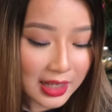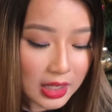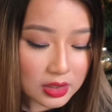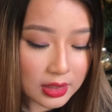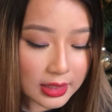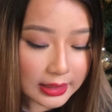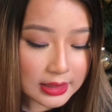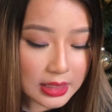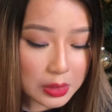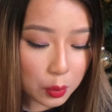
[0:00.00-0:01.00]
So the next
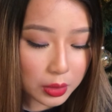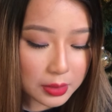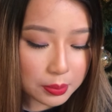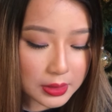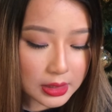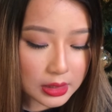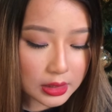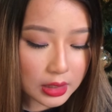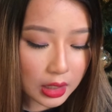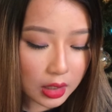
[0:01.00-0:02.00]
thing would
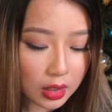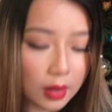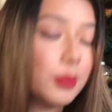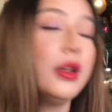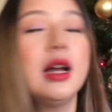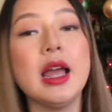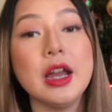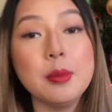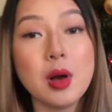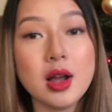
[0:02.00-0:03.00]
be um
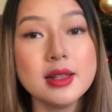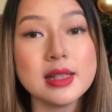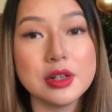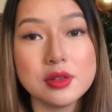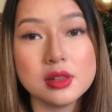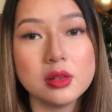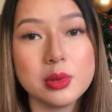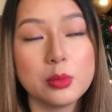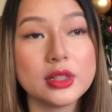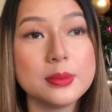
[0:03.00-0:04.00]
AirPods. I know it's a little
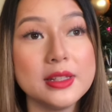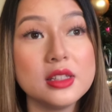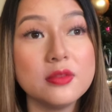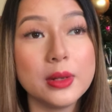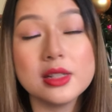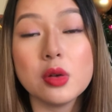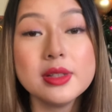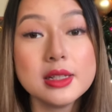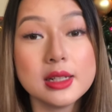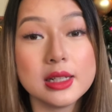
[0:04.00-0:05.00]
bit more expensive, but it's
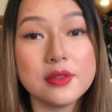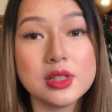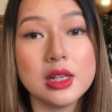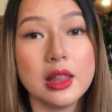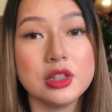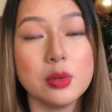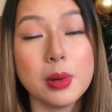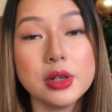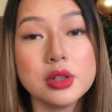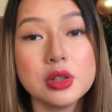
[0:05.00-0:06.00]
always a good gift to get like your
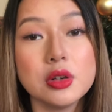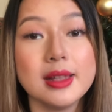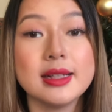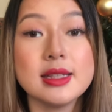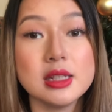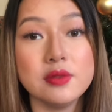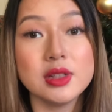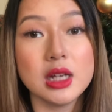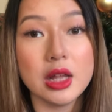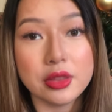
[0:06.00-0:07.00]
partner or like a
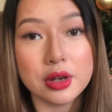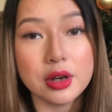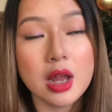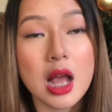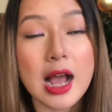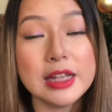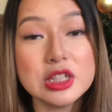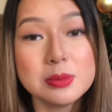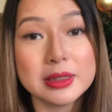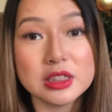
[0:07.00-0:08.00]
significant other. I
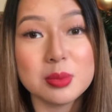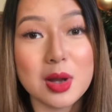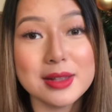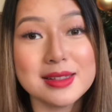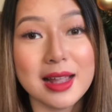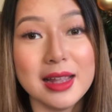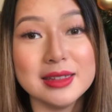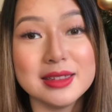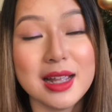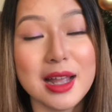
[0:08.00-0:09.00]
use my AirPods
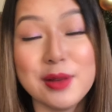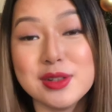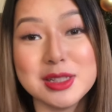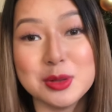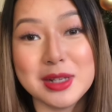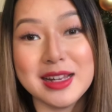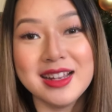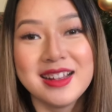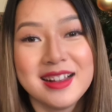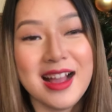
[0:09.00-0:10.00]
like every single day.
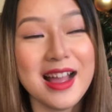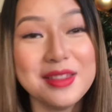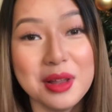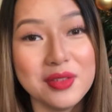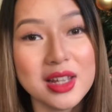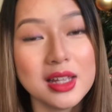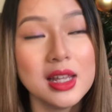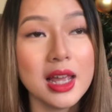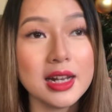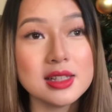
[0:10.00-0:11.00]
I love it,
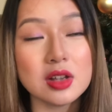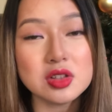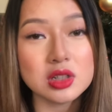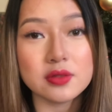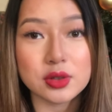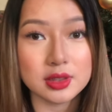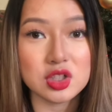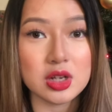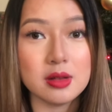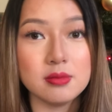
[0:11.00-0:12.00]
and it's also good for the
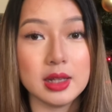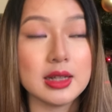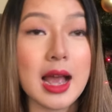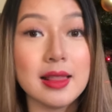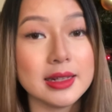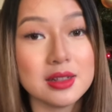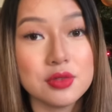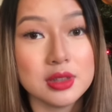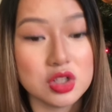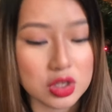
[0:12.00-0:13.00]
gym. Like I like it
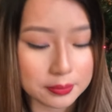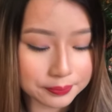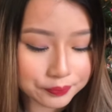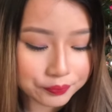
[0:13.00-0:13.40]
for the gym.